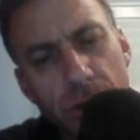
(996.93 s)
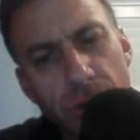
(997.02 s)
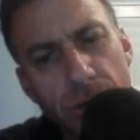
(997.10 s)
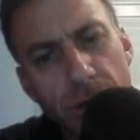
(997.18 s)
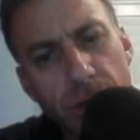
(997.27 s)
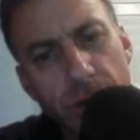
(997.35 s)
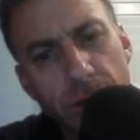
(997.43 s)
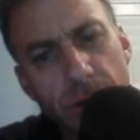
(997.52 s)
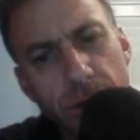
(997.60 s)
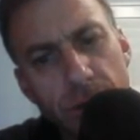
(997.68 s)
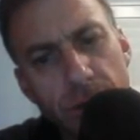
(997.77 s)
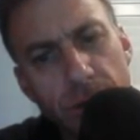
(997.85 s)

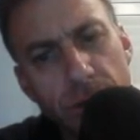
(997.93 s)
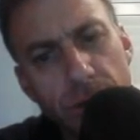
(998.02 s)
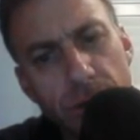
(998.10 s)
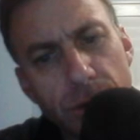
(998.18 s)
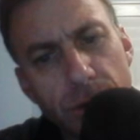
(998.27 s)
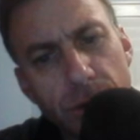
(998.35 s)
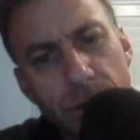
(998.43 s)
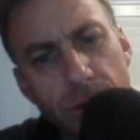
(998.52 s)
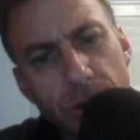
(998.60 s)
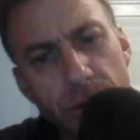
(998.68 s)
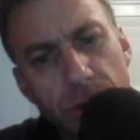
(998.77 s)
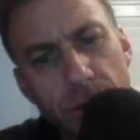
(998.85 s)

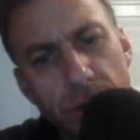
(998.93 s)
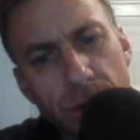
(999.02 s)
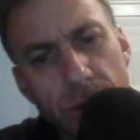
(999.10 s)
(no one is talking)